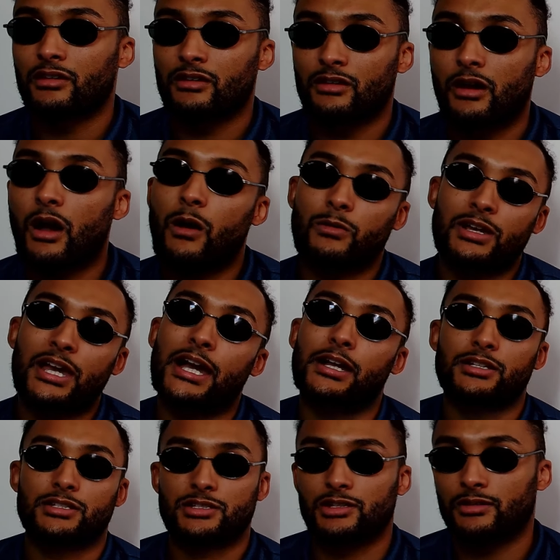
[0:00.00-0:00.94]
I'll
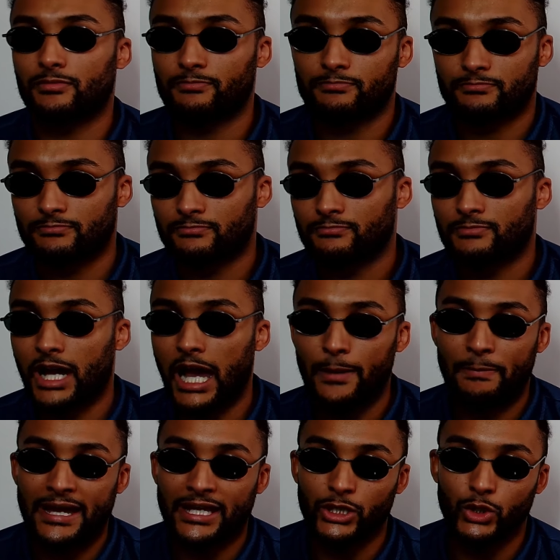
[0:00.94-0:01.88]
catch them. I
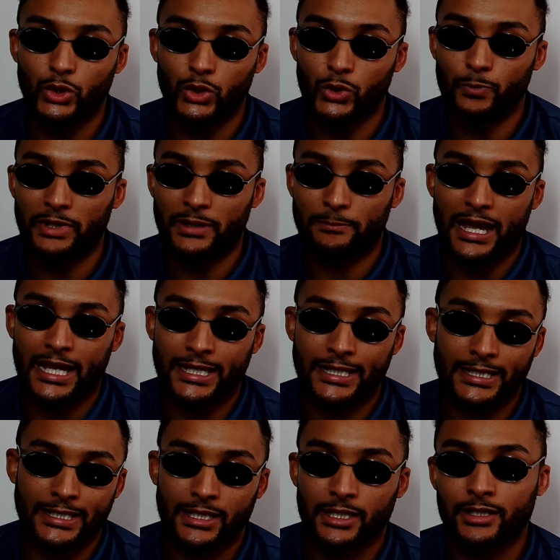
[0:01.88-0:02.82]
bang you, big
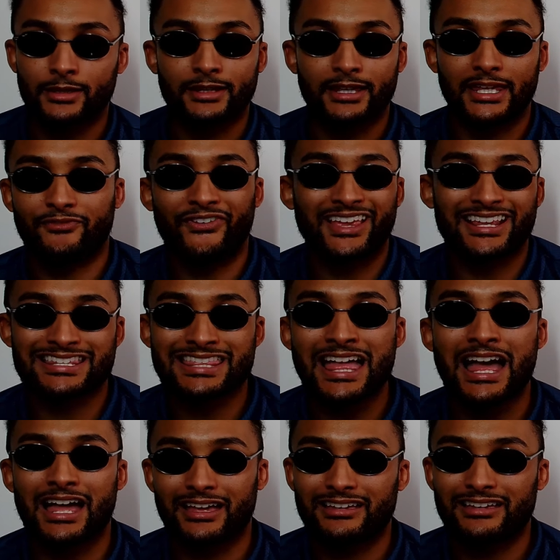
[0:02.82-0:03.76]
bang. He thinks
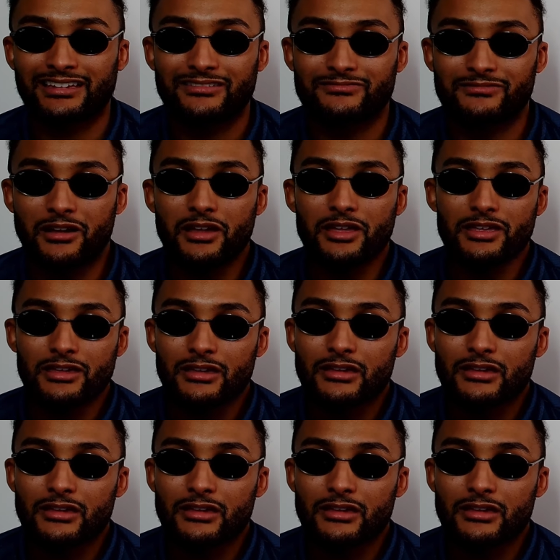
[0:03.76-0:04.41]
that, right?